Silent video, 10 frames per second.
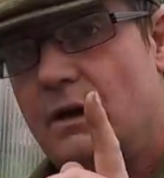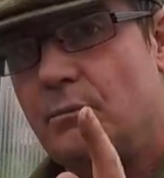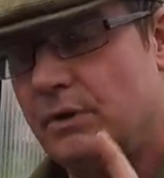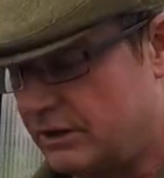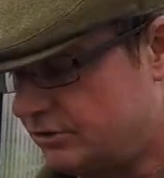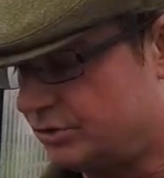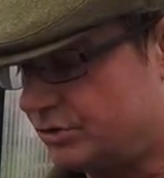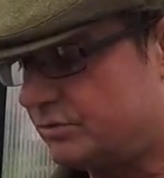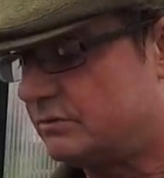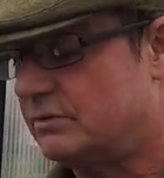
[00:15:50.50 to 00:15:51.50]
but
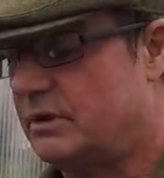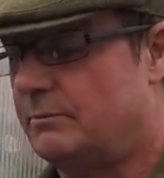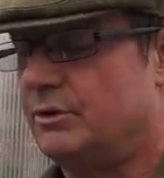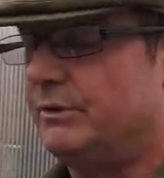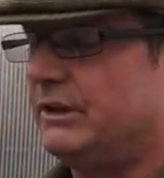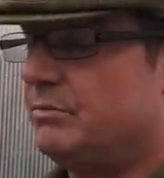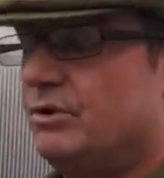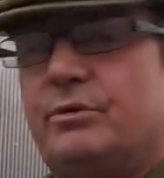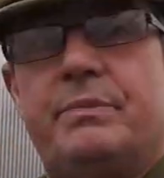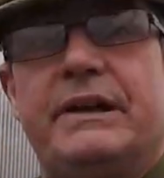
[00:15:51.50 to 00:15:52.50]
I'm doing the
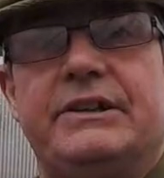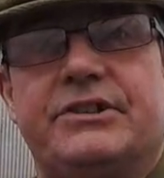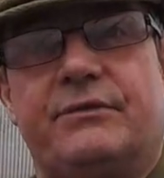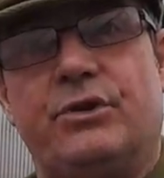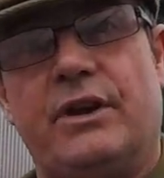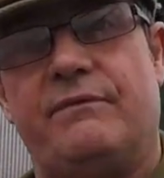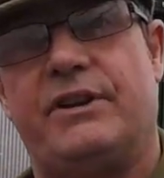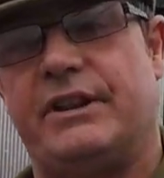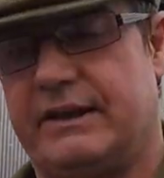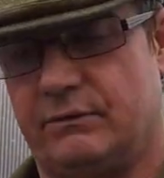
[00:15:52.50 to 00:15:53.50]
broad beans. I've done
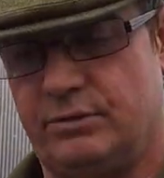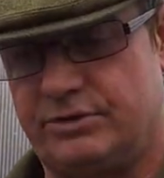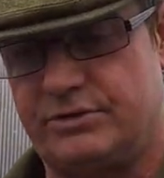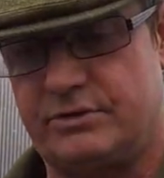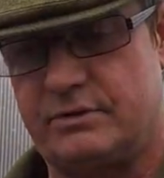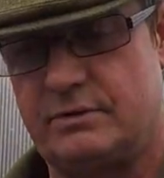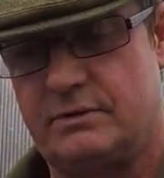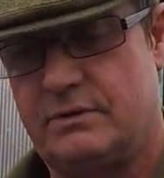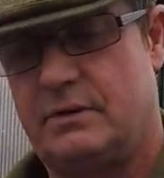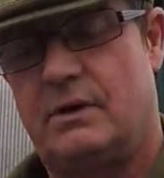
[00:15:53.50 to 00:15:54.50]
everything else
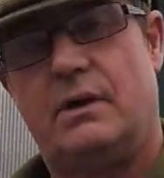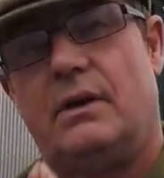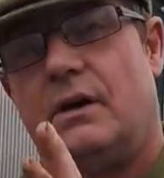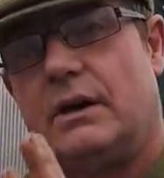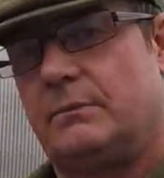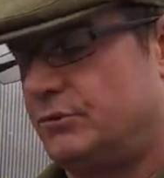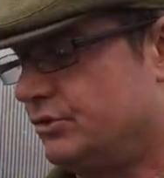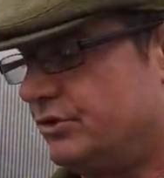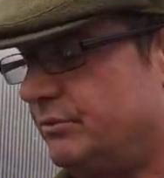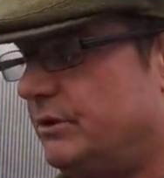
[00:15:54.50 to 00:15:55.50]
and I'm
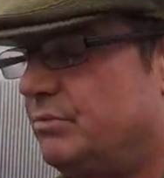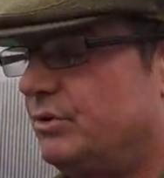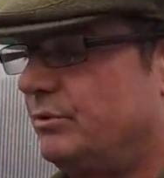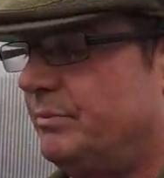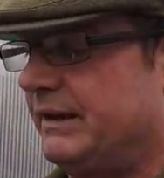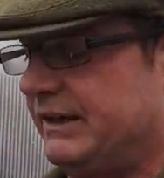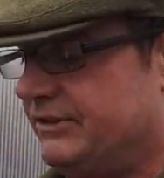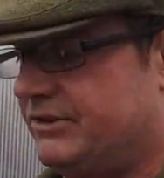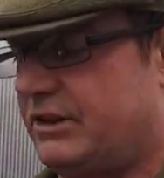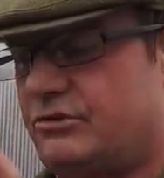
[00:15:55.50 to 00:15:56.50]
just doing the broad
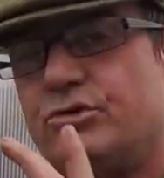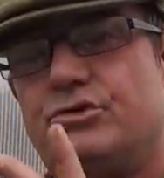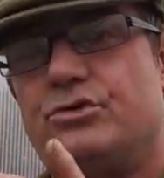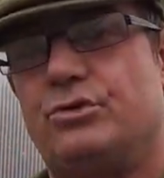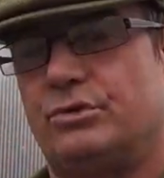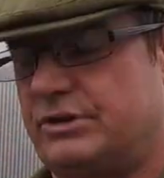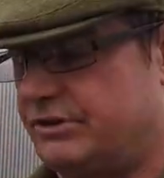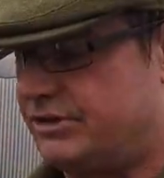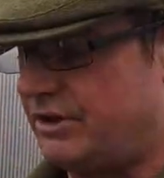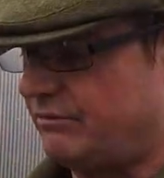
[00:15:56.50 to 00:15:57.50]
beans, and I just thought I'd
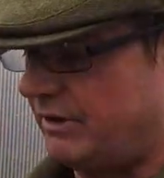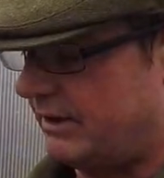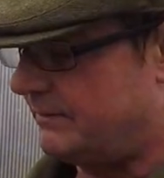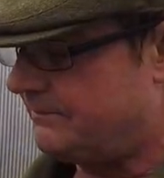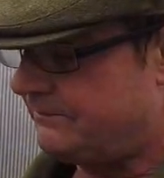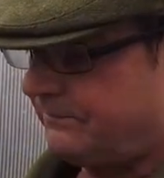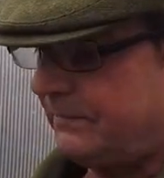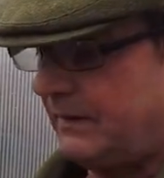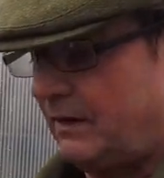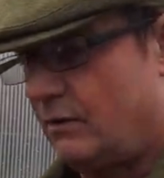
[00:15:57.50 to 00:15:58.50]
show you
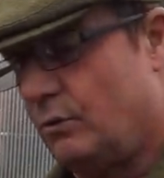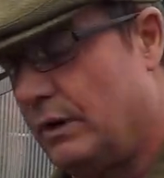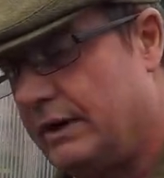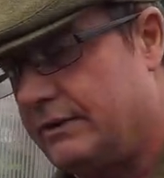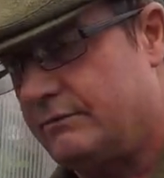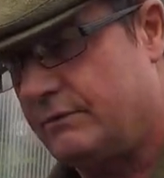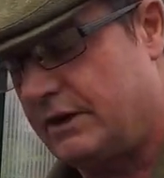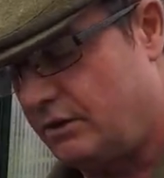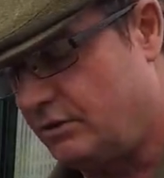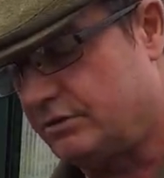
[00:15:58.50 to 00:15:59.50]
with
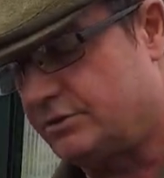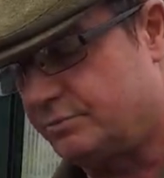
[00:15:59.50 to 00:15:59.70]
regards